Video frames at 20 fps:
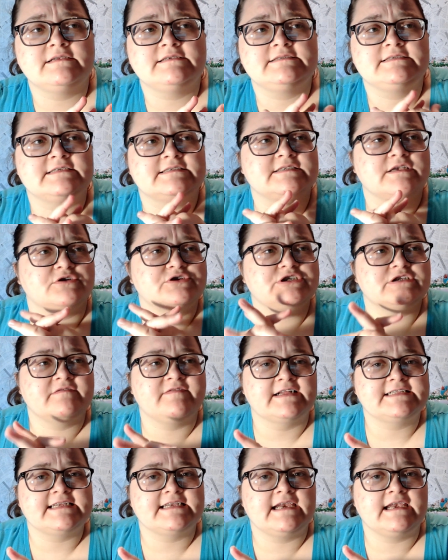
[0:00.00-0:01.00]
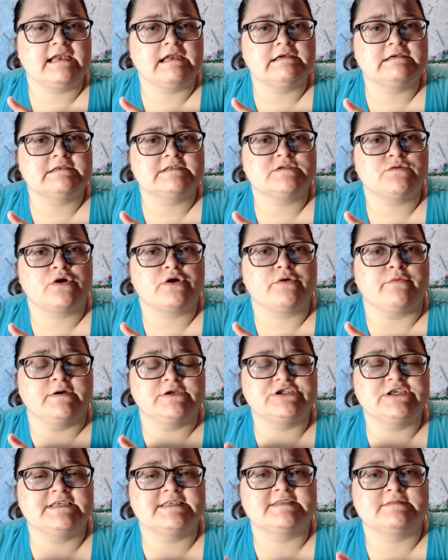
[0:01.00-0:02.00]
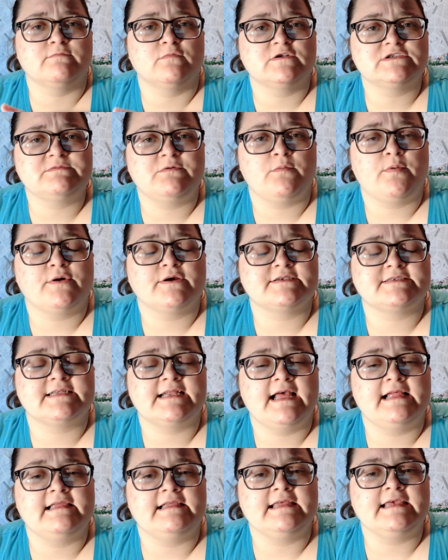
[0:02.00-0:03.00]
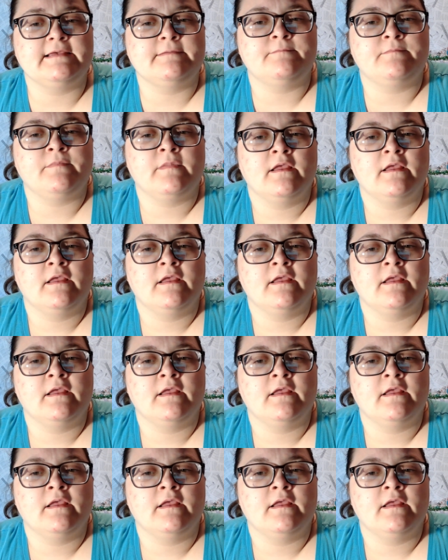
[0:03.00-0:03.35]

dissociative identity disorder, which is multiple personality.